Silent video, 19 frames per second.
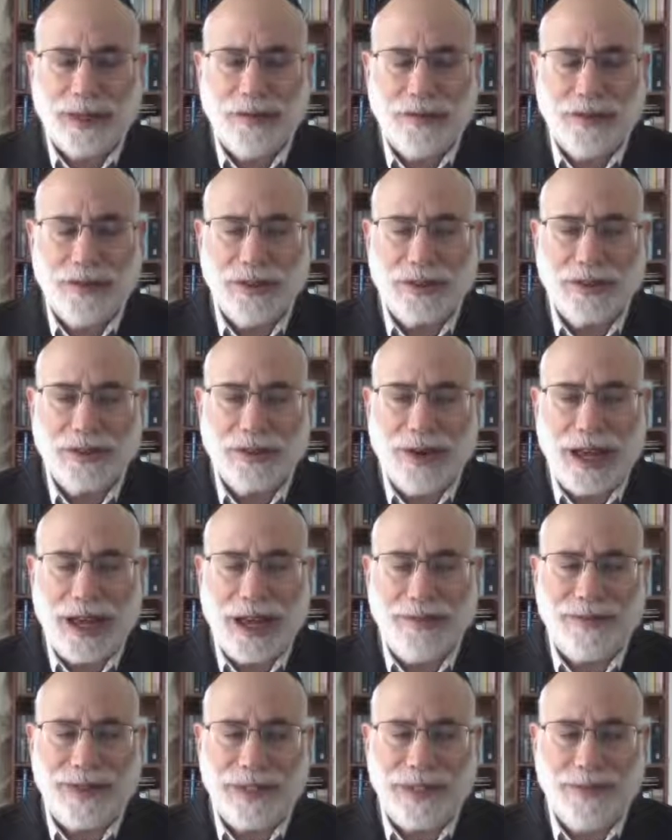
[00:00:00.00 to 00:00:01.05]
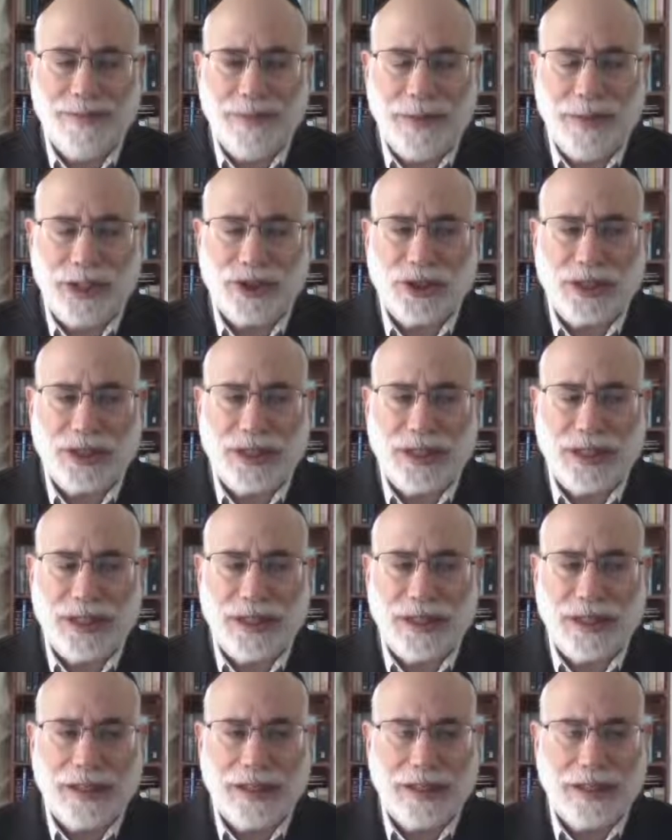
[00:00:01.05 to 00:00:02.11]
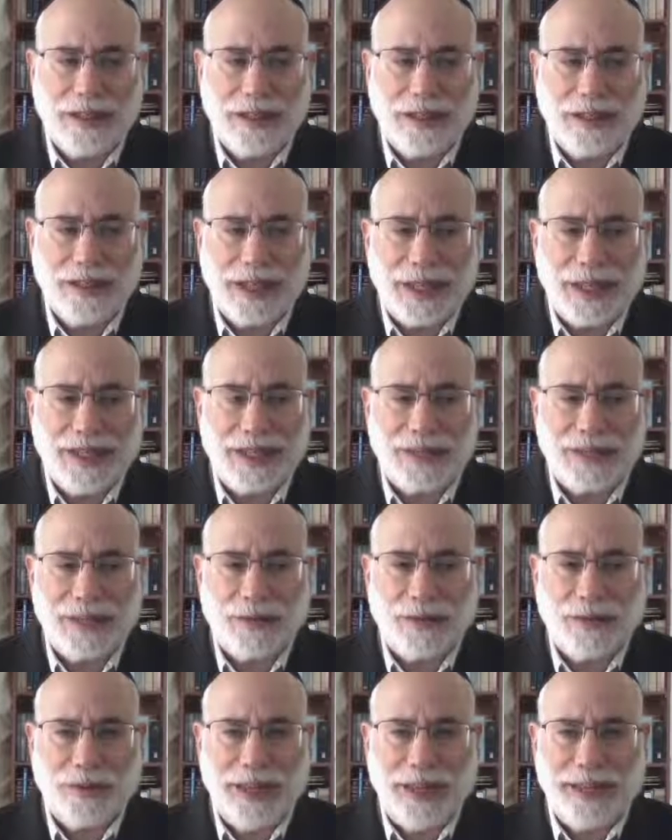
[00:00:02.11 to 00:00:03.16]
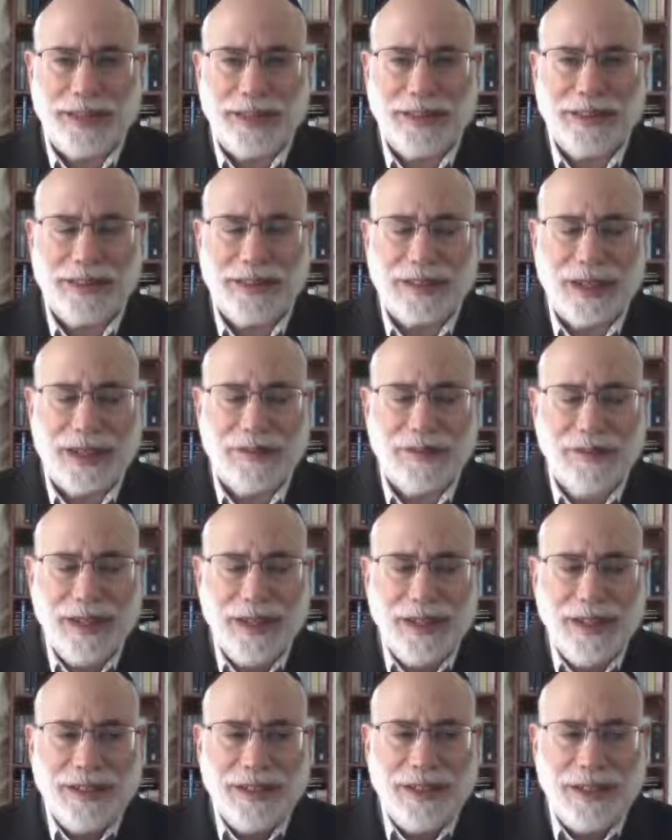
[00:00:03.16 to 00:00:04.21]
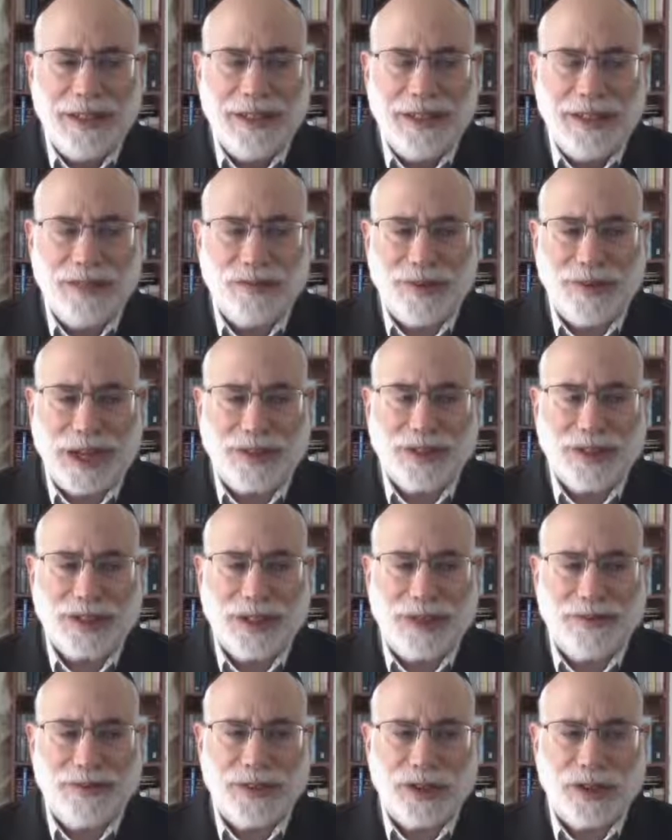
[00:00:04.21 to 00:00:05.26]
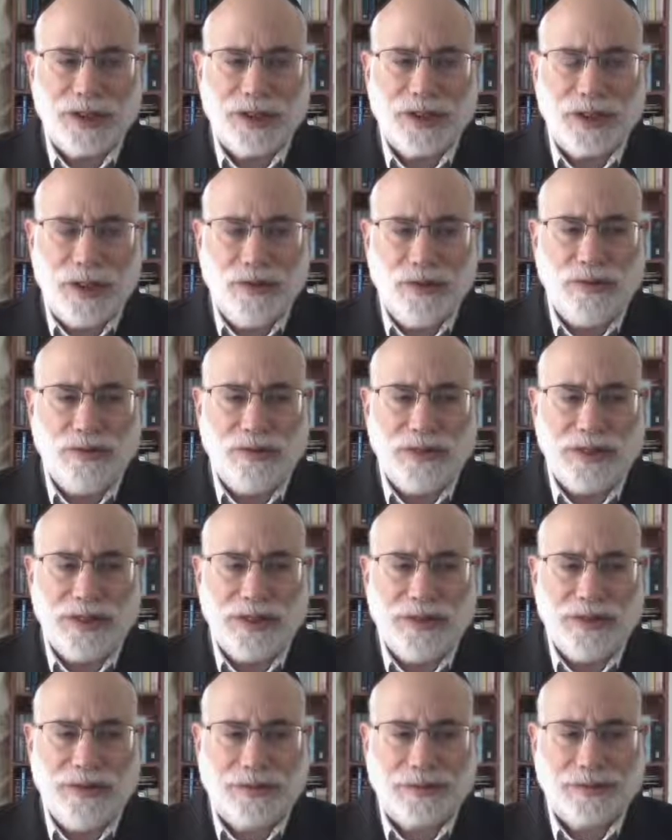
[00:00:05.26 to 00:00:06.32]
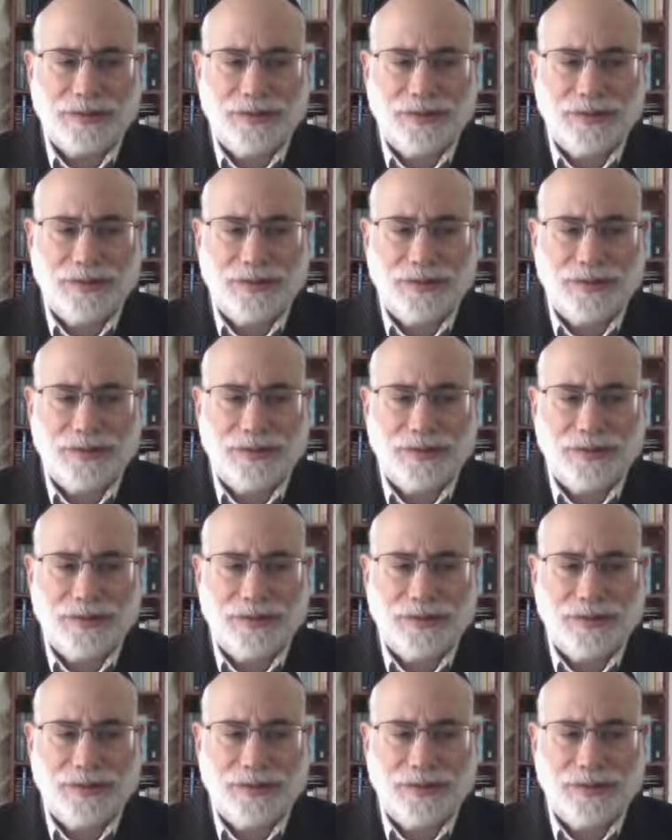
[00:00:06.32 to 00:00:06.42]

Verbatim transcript: You also have the Mishnah uh, that explains uh, the erection of the stones